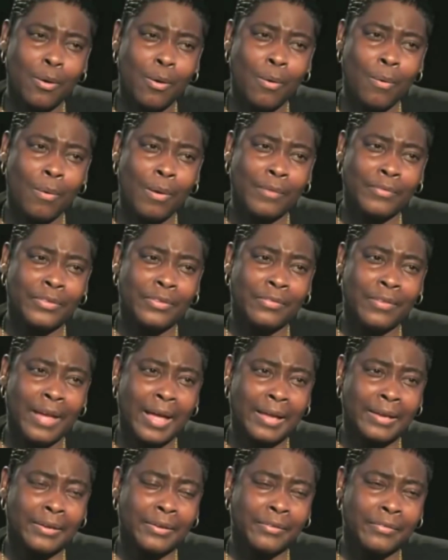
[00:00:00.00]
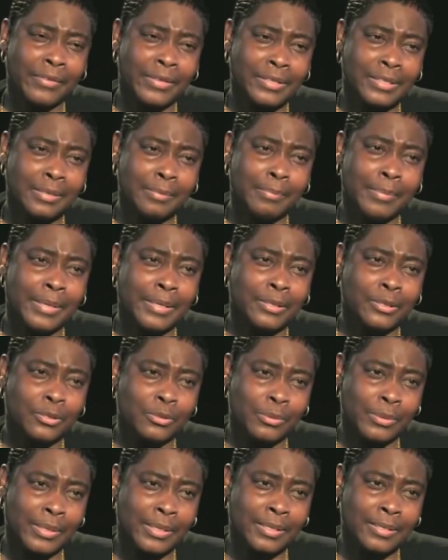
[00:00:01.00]
goal of Divine Intervention
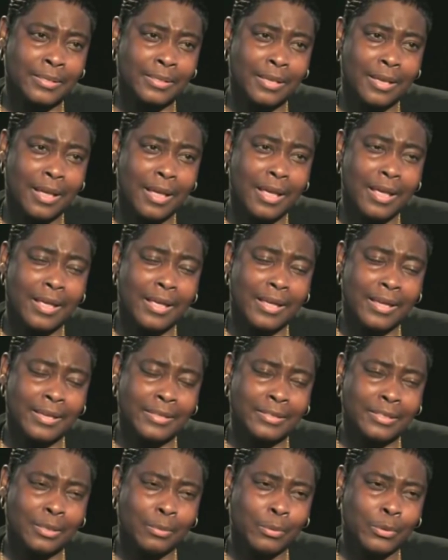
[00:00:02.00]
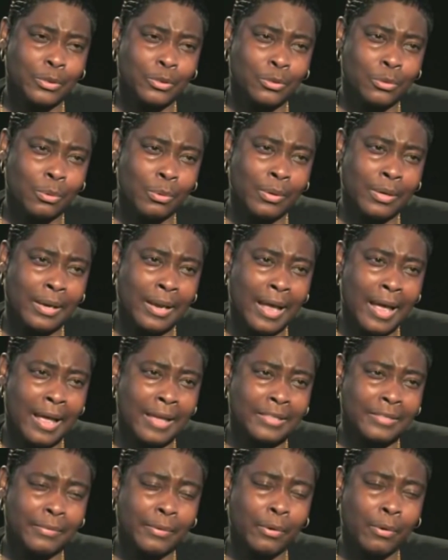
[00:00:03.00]
Ministries is to restore the
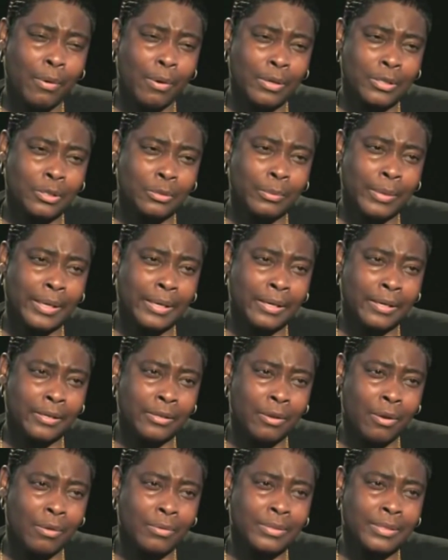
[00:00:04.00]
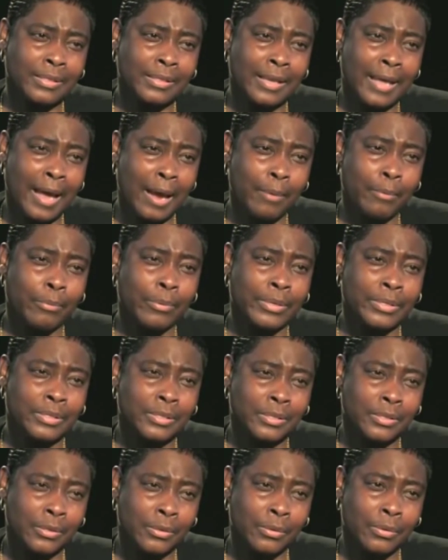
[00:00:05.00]
lives of incarcerated adults and
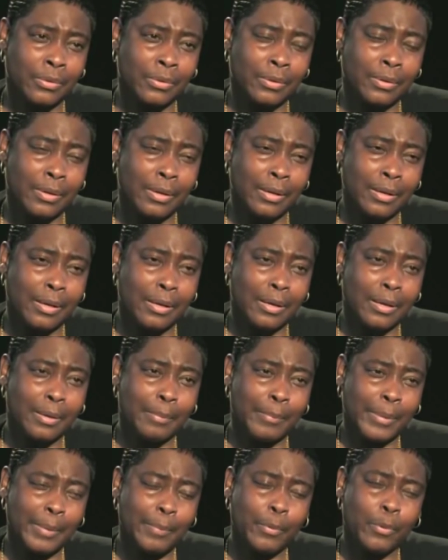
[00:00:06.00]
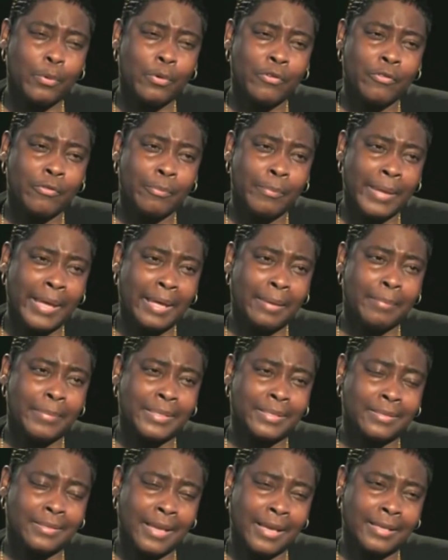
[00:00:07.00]
at-risk youth, people who have made
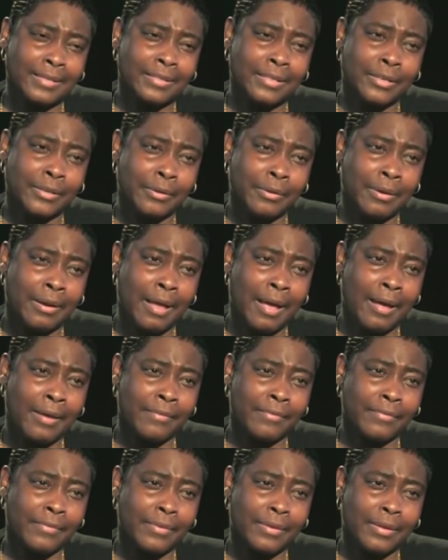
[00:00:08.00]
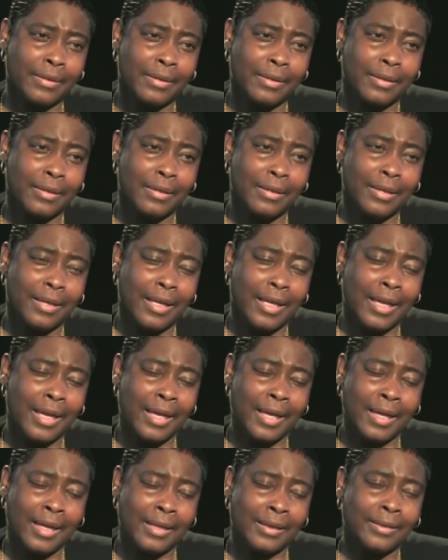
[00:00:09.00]
mistakes in their life
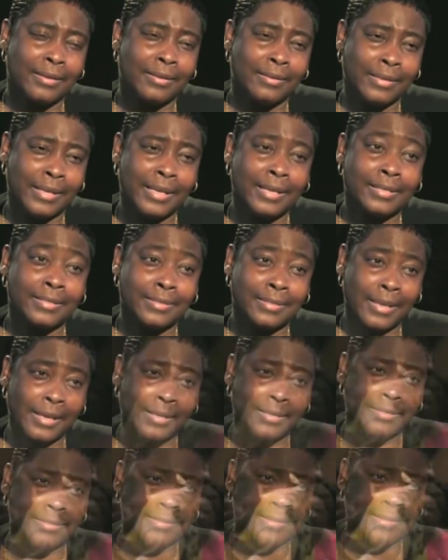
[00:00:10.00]
and need a second